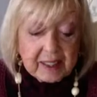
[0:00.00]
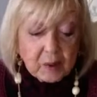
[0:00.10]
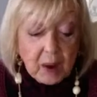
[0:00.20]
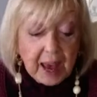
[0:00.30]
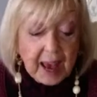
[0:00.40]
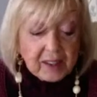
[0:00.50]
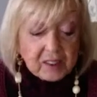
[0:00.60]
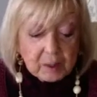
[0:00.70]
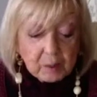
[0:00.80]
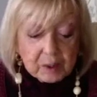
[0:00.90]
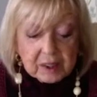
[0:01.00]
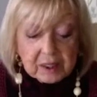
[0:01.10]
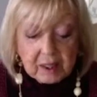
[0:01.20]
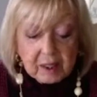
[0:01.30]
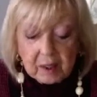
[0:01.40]
grass.
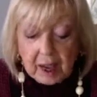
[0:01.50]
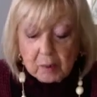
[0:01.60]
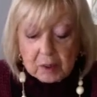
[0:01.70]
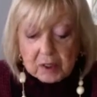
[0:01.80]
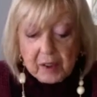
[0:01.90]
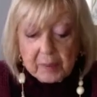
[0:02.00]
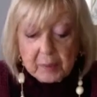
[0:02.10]
I was on